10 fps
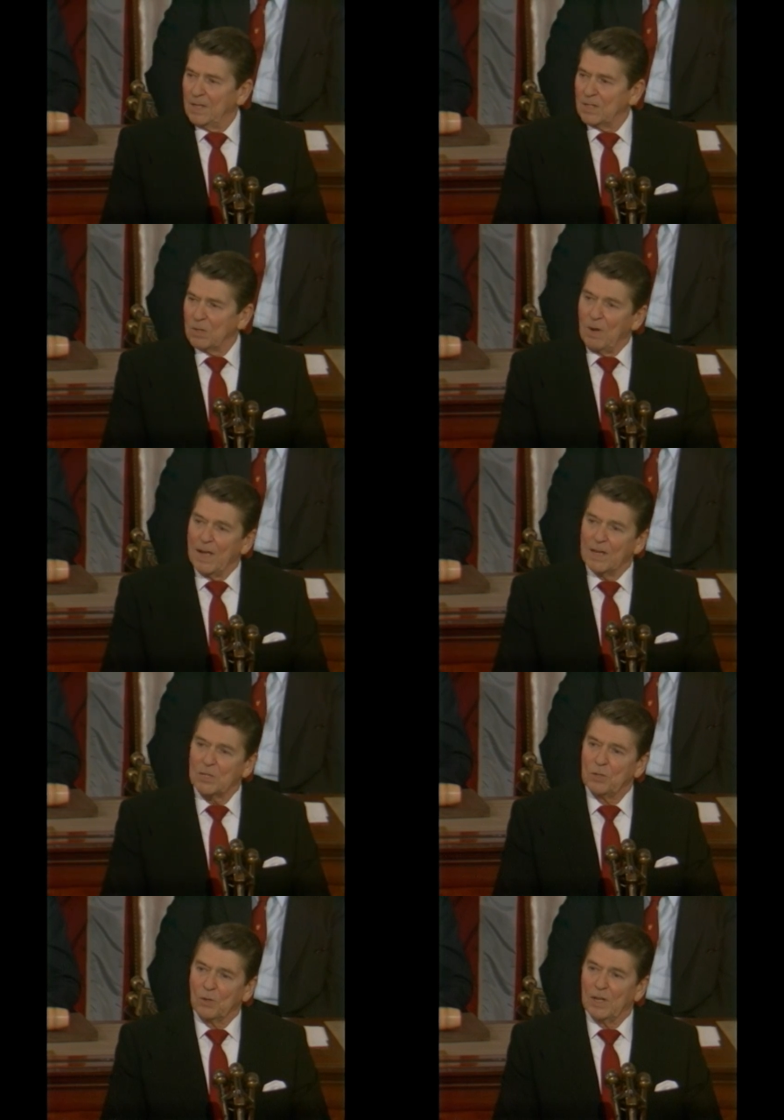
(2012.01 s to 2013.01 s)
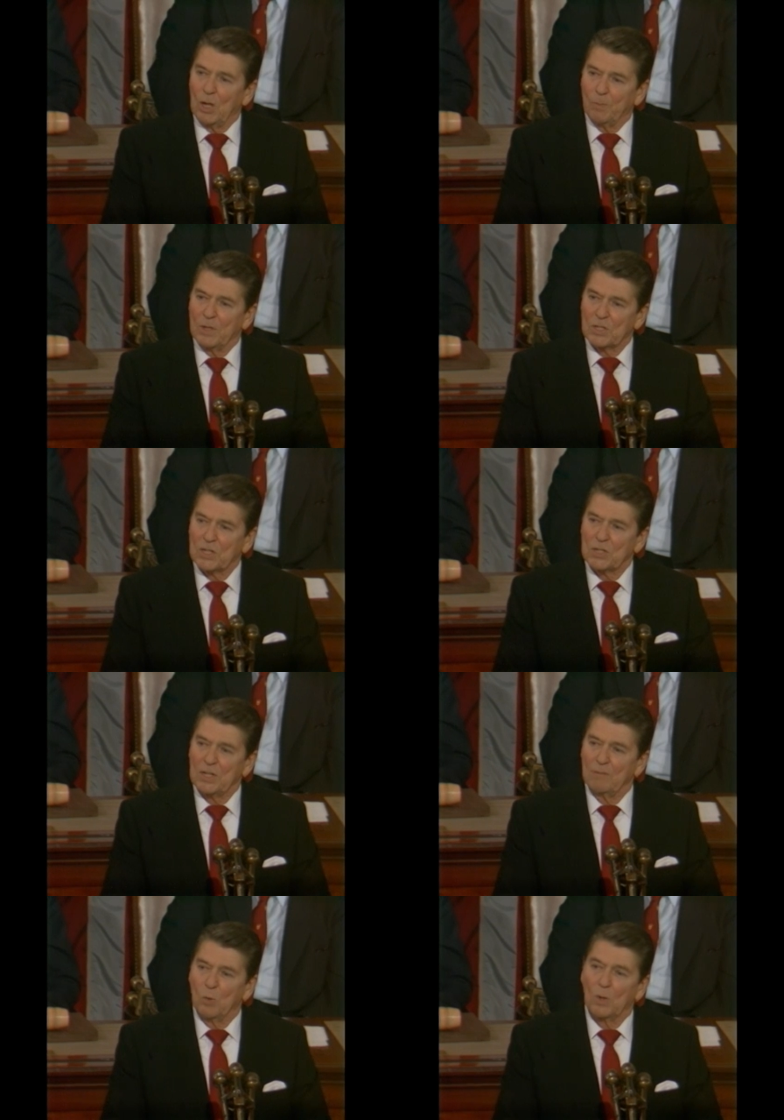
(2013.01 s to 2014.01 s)
So I ask your help in
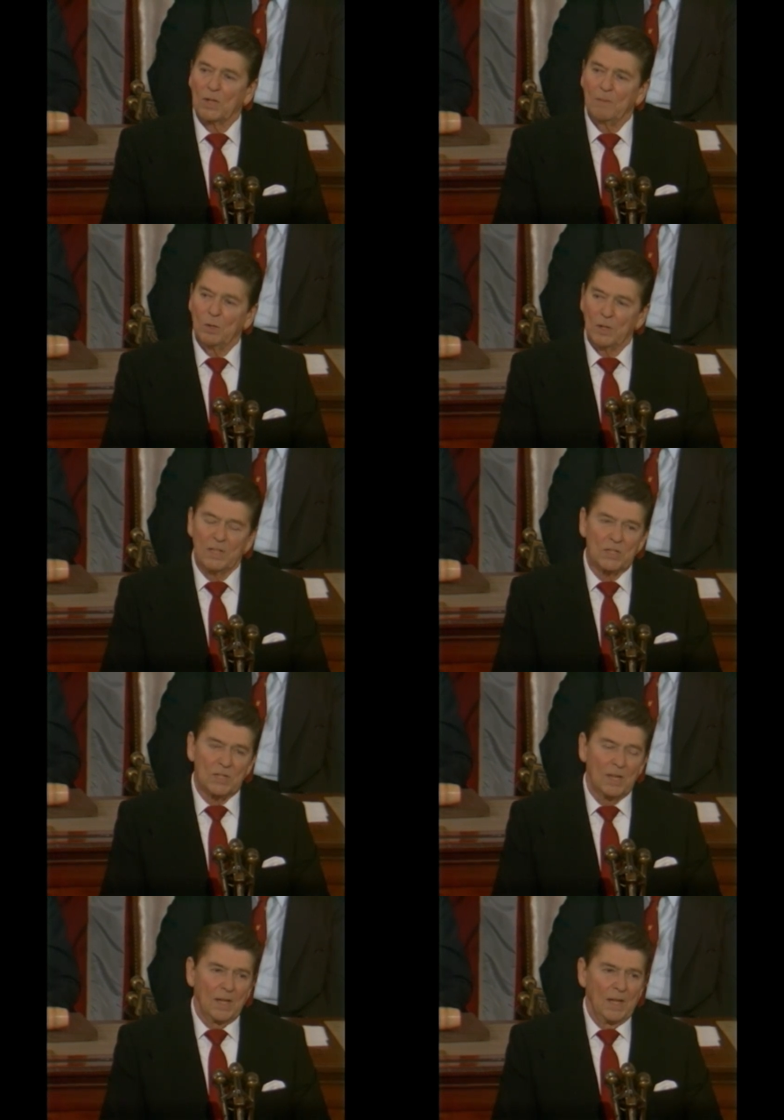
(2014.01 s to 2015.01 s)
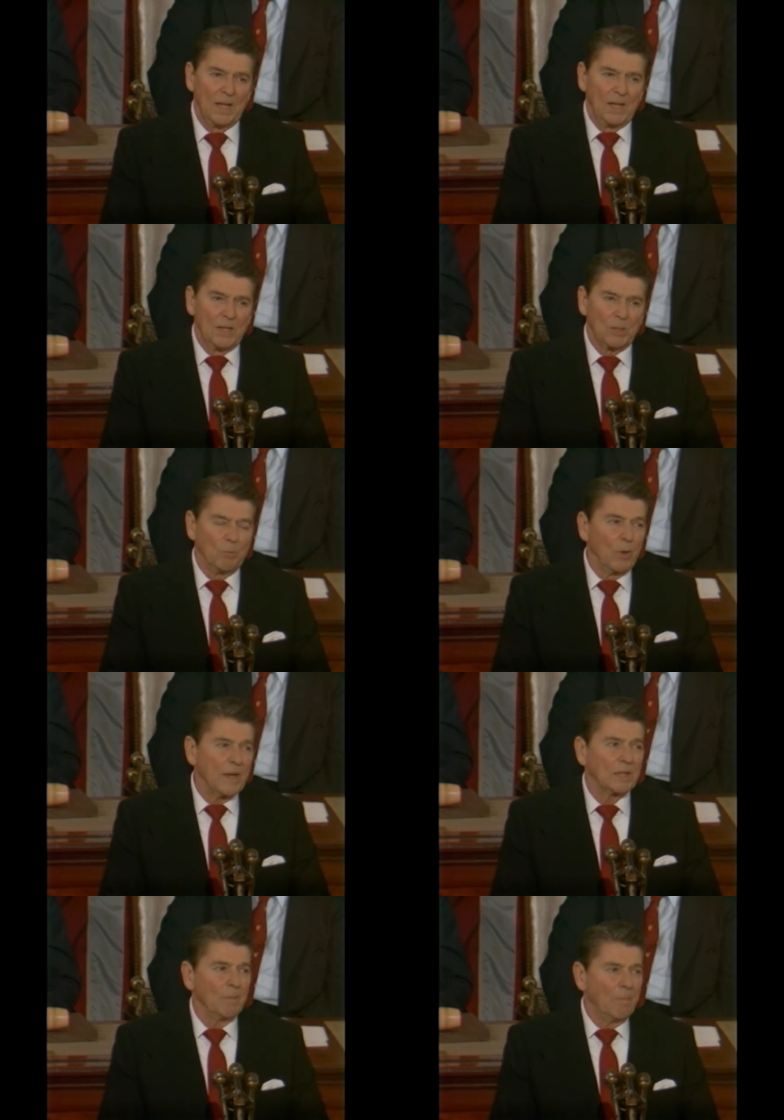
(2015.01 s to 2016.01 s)
assisting more communities to
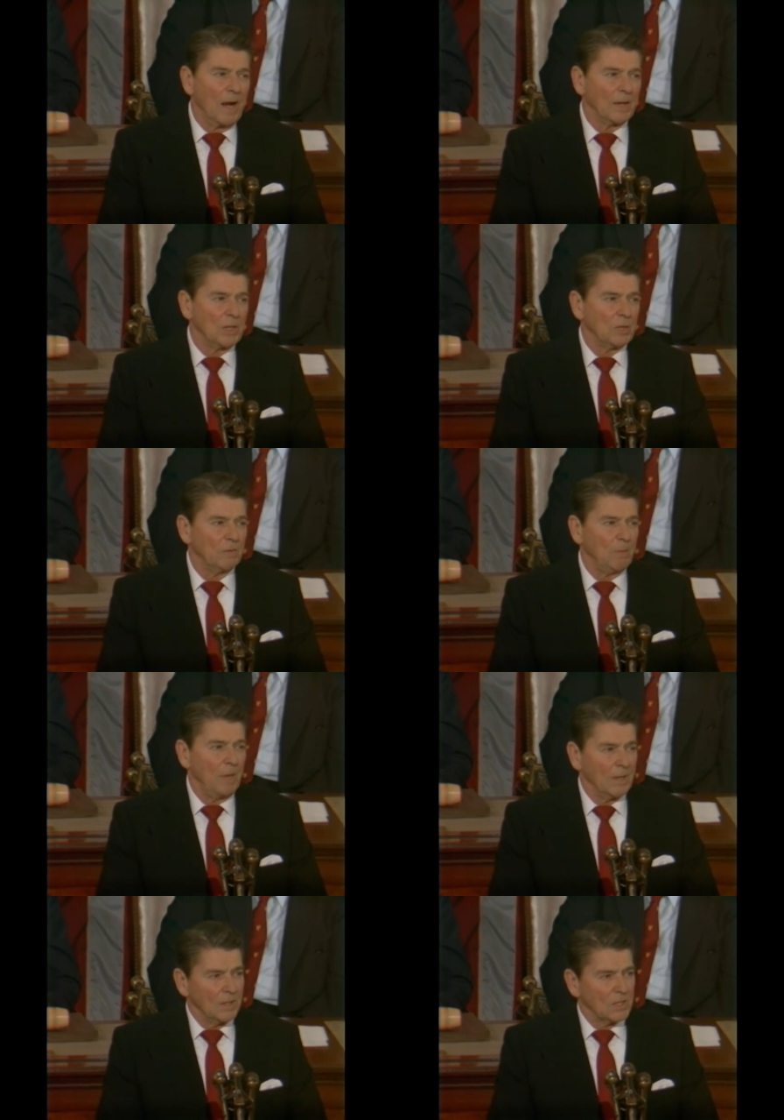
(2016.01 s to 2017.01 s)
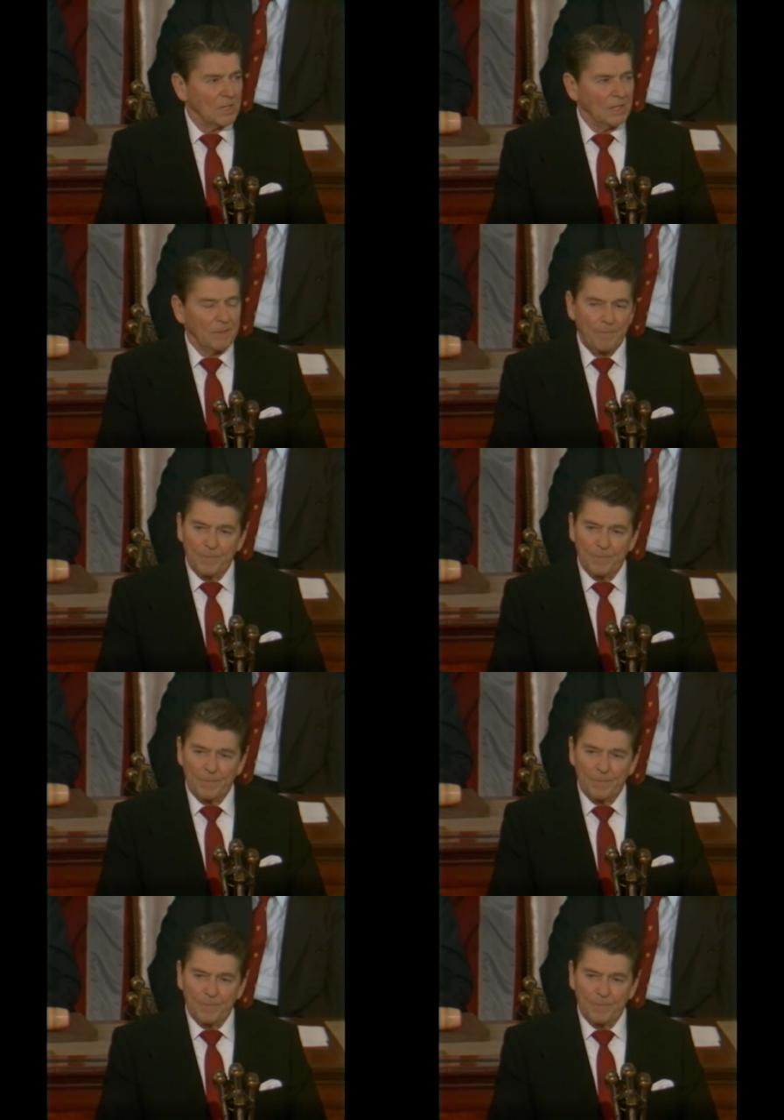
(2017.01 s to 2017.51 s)
break the bondage of dependency